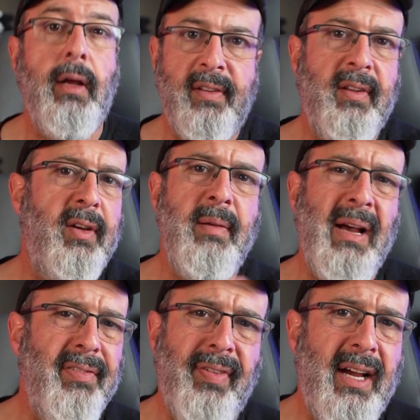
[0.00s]
So in
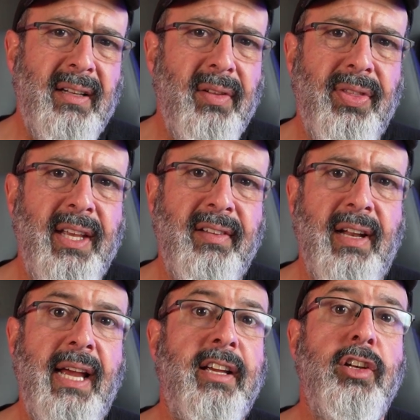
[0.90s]
my file, things
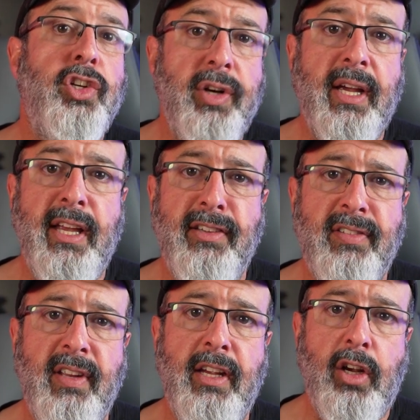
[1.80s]
like
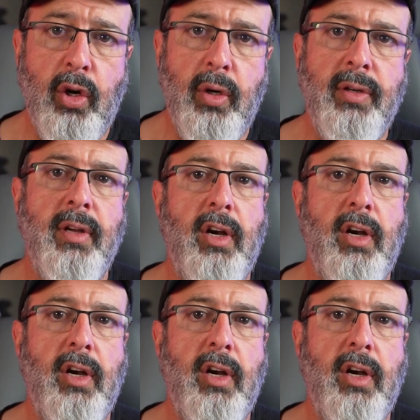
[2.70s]
triggers include